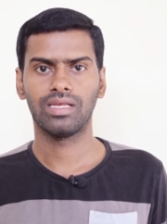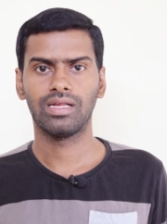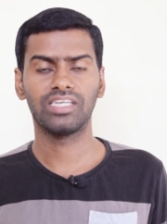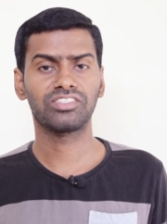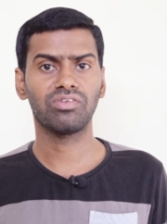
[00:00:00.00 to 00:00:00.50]

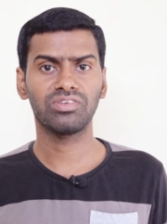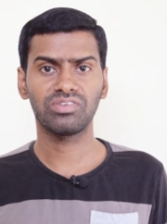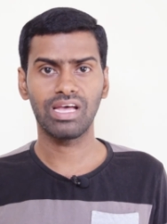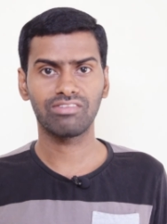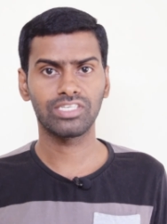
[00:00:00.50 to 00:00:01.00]
It's going to
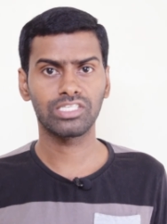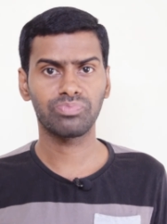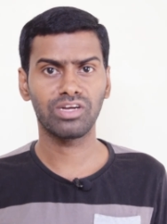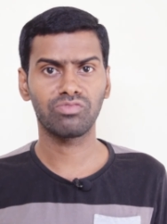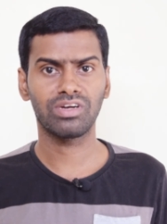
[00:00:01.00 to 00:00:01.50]
have
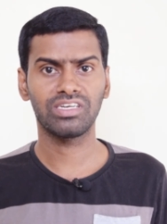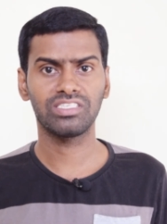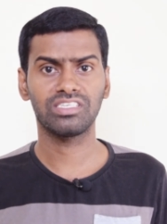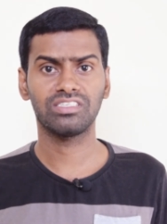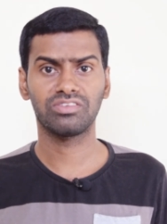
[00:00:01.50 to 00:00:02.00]
6.1
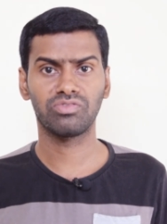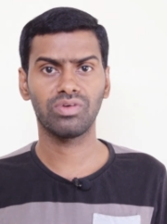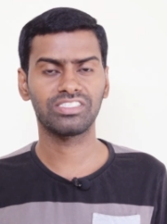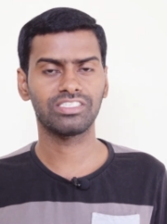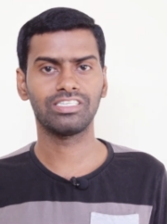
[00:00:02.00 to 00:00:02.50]
inches
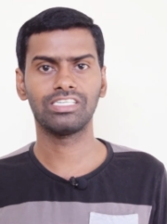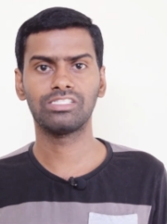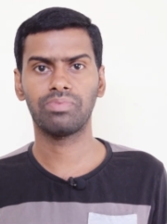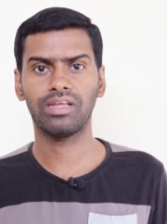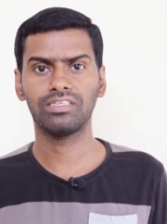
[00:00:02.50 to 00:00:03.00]
QHD
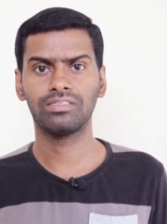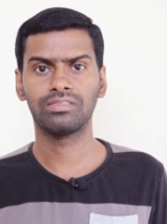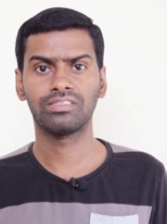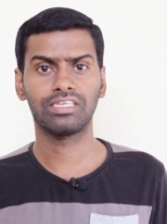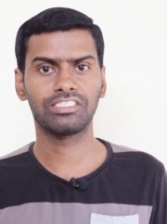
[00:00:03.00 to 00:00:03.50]
displays,
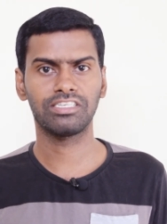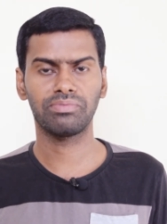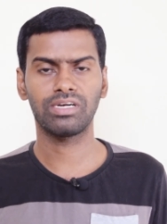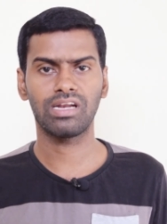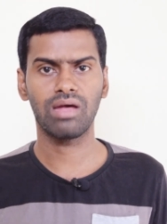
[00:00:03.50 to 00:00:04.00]

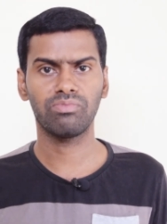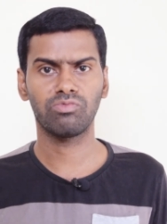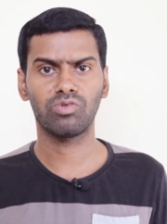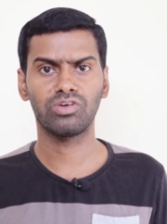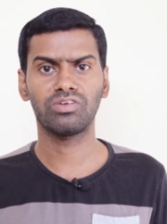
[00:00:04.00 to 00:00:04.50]
6GB RAM,
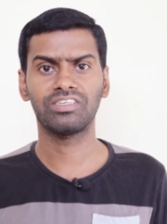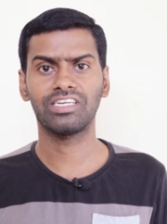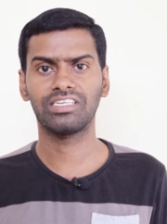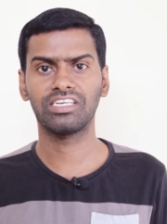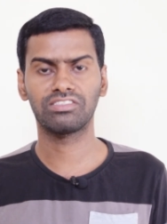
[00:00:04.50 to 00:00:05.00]

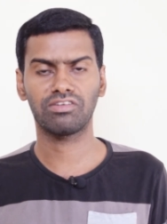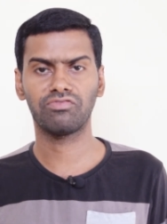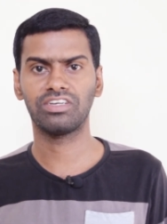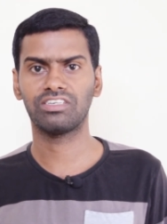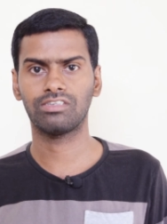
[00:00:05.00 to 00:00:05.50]
128GB of
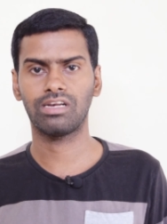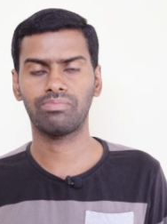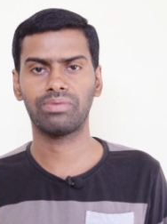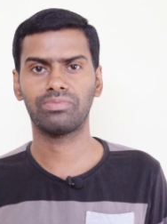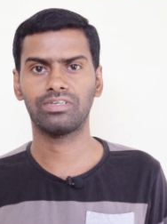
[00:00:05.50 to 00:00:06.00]
internal
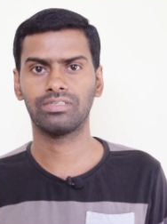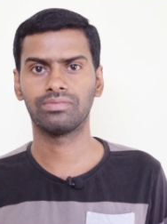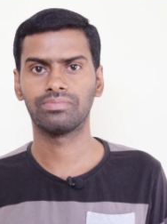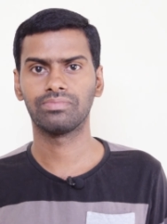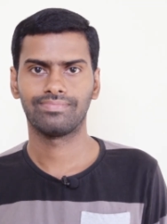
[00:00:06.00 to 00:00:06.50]
memory.
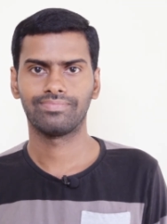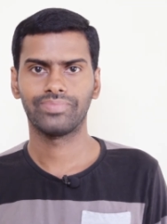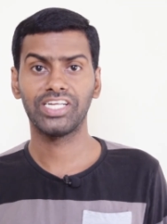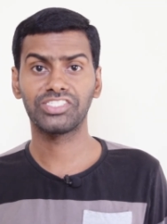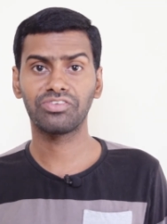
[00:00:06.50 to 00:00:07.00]

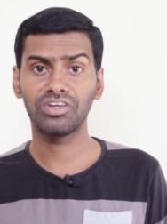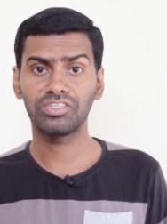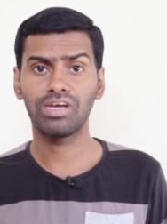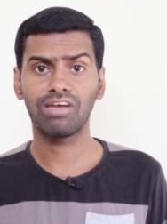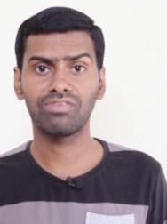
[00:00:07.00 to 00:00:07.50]
It's going
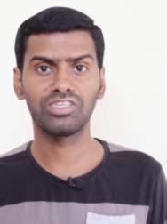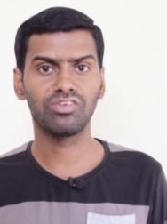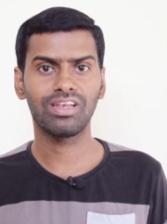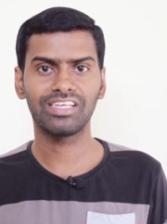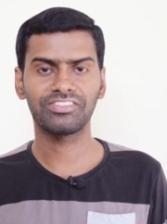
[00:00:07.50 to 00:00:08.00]
to have a
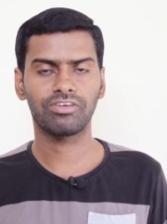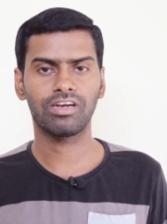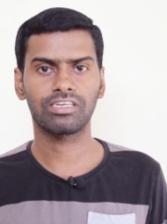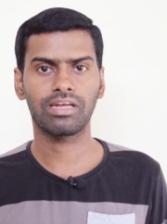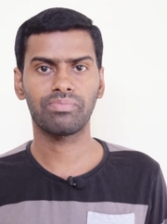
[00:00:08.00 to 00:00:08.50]
dual lens
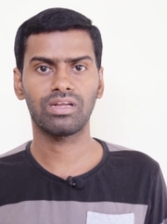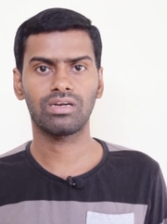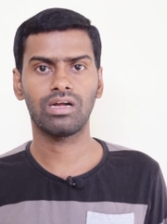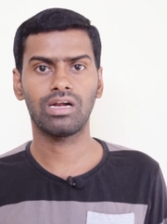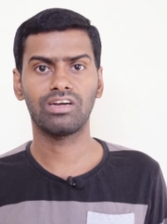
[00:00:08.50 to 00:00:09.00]
rear
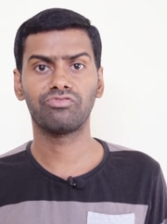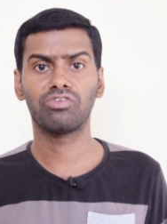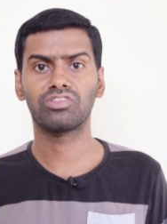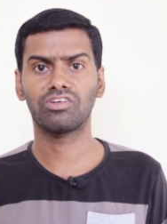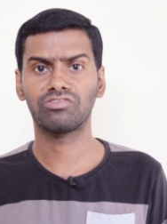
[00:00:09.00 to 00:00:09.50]
camera and
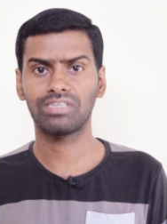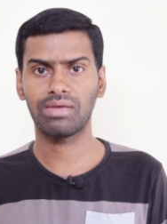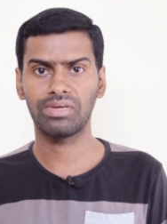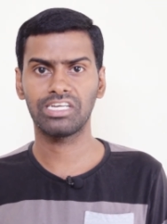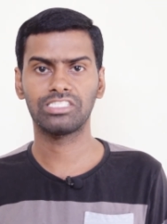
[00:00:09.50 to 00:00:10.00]
4000
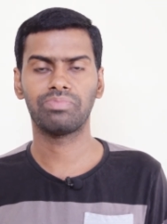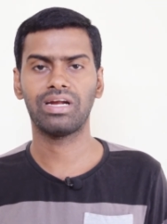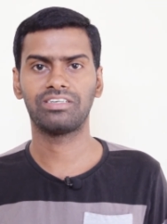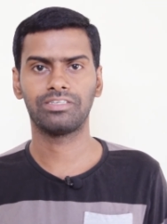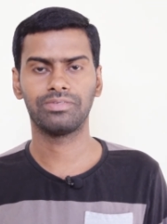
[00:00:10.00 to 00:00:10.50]
mAh
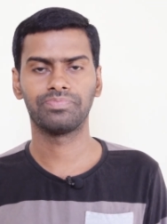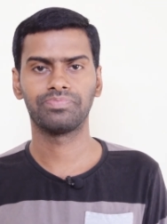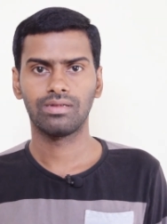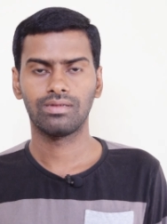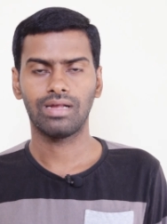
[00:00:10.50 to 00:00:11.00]
battery.
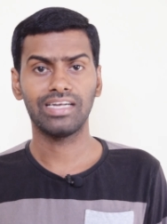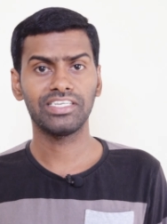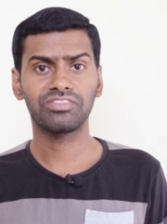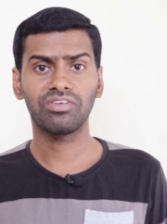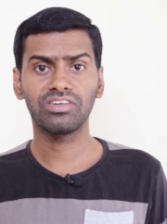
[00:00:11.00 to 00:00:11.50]
And
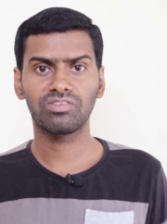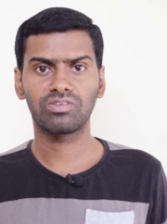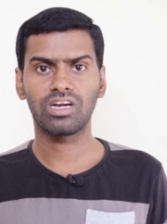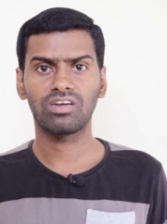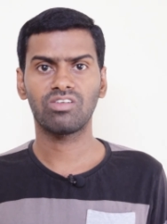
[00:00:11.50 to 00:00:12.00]
it's going to
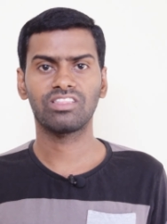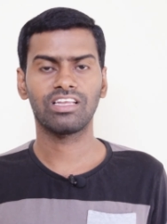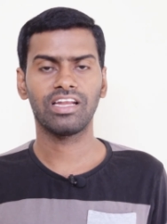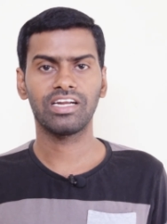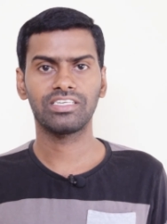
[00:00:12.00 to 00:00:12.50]
run on the
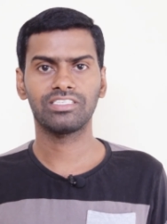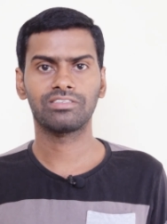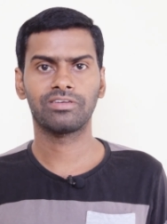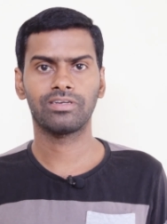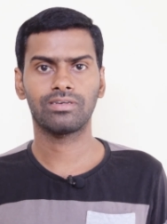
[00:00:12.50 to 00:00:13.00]

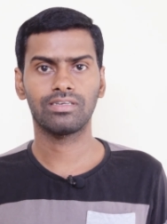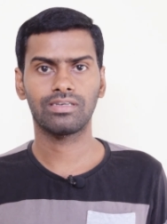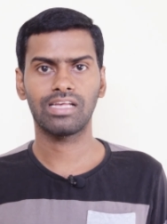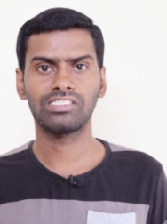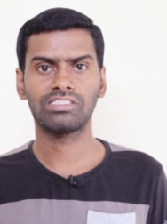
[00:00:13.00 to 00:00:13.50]
latest Kirin
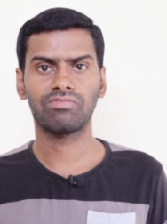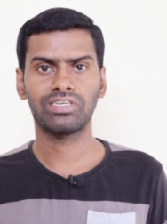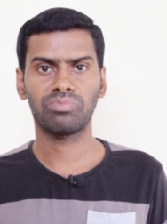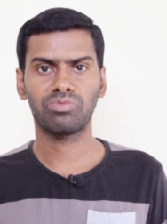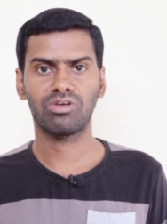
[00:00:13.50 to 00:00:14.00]

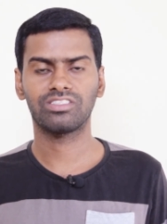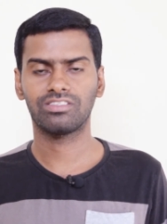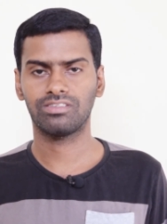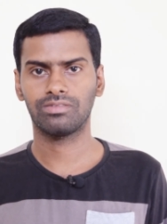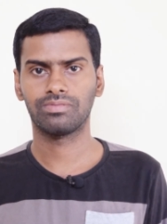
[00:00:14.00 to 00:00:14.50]
970
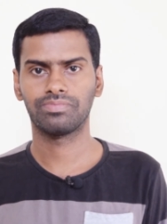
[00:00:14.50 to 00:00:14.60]
processor